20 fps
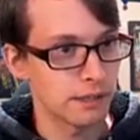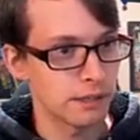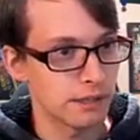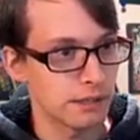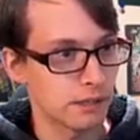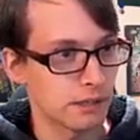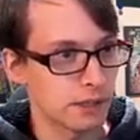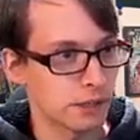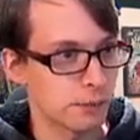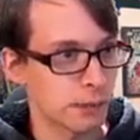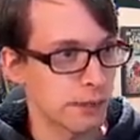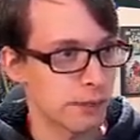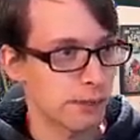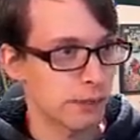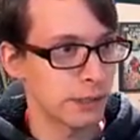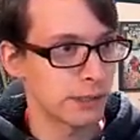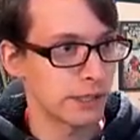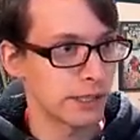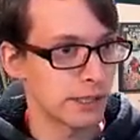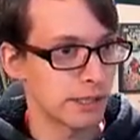As long as we're in
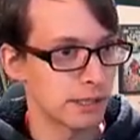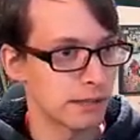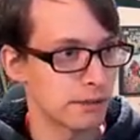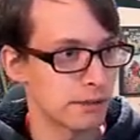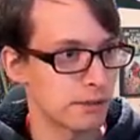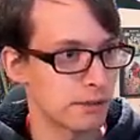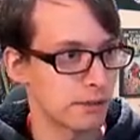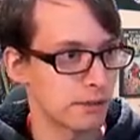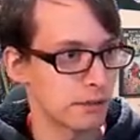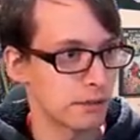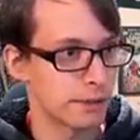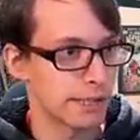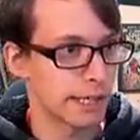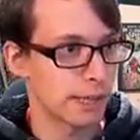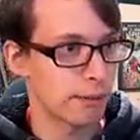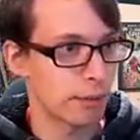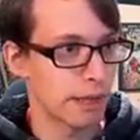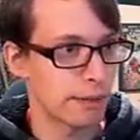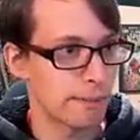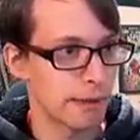third gear, you
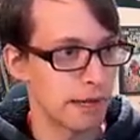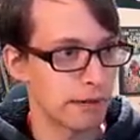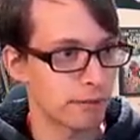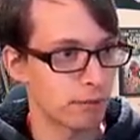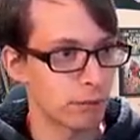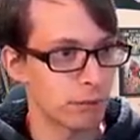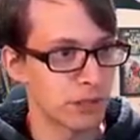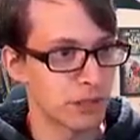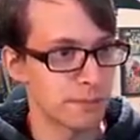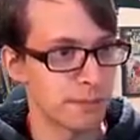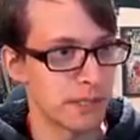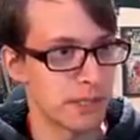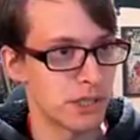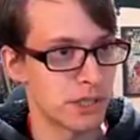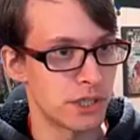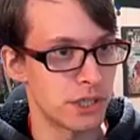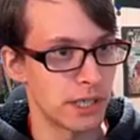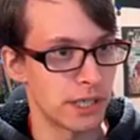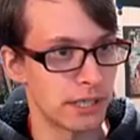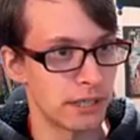gotta worry about wheel spin and
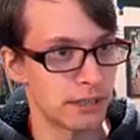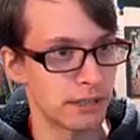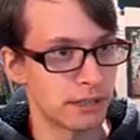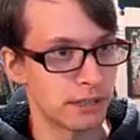shit.